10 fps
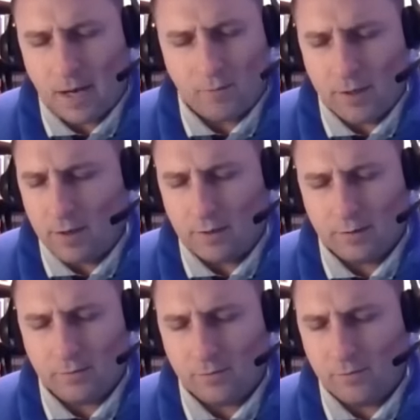God, we
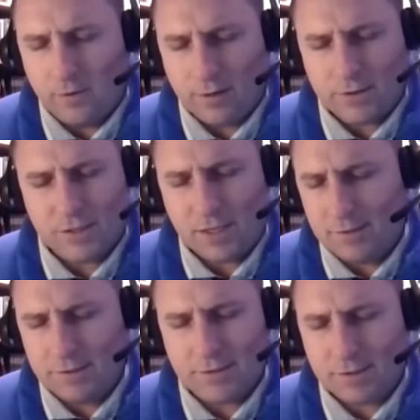are
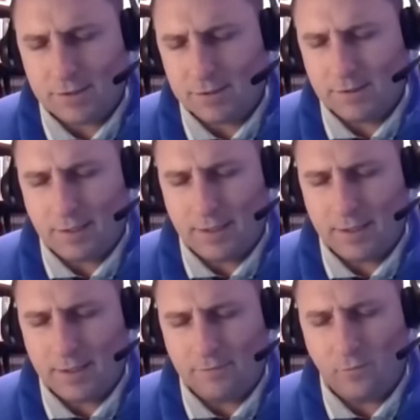sinners,
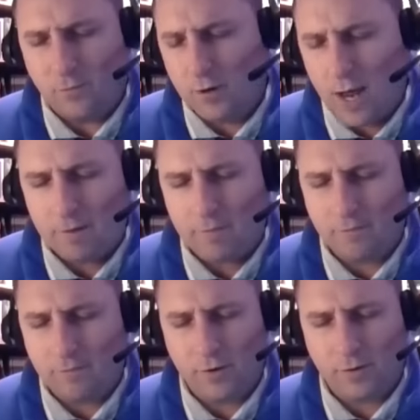and if it were not
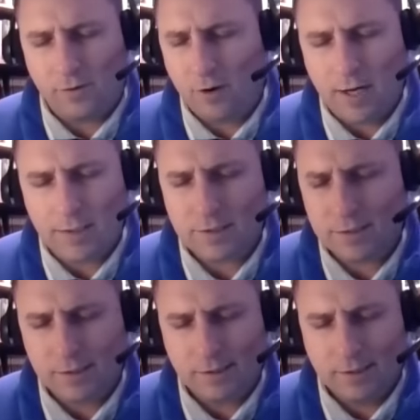for your
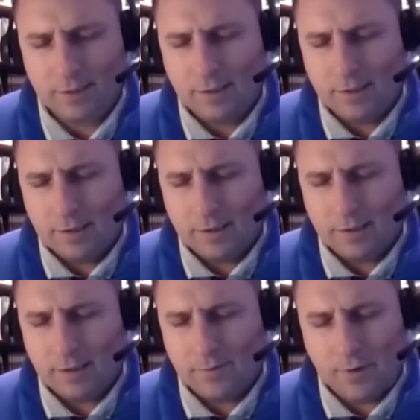grace,
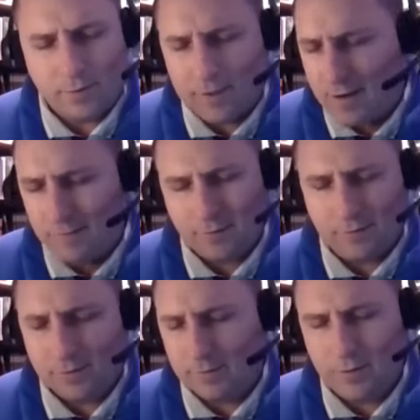we would
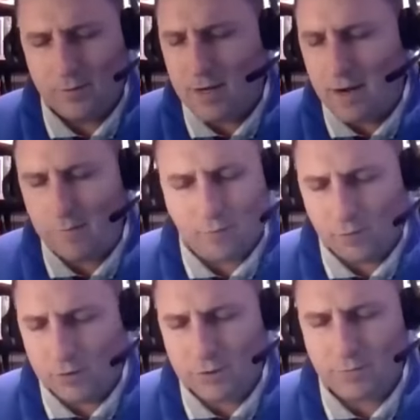never
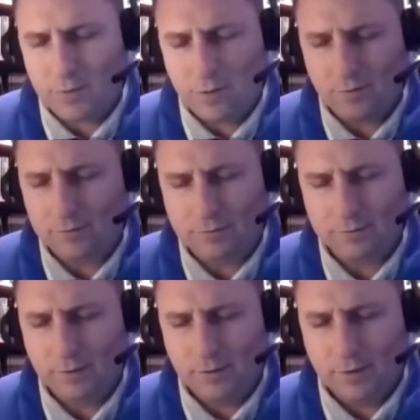worship you.
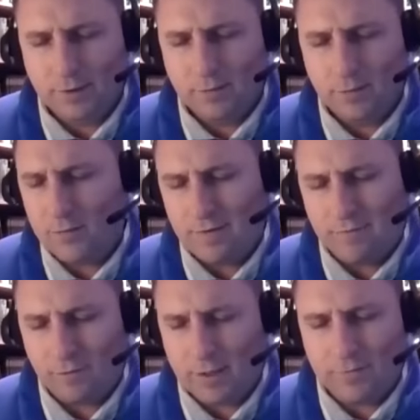We would
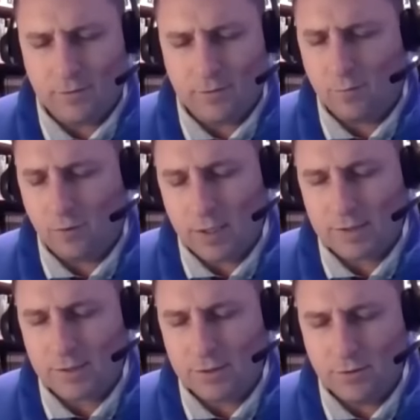never give you the
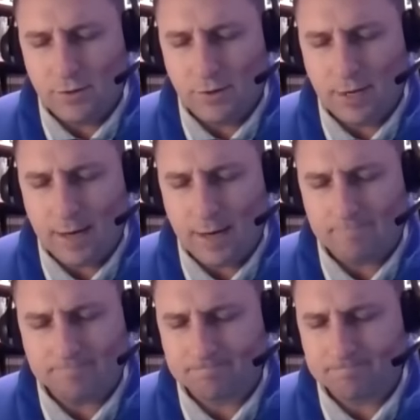praise that's due your name.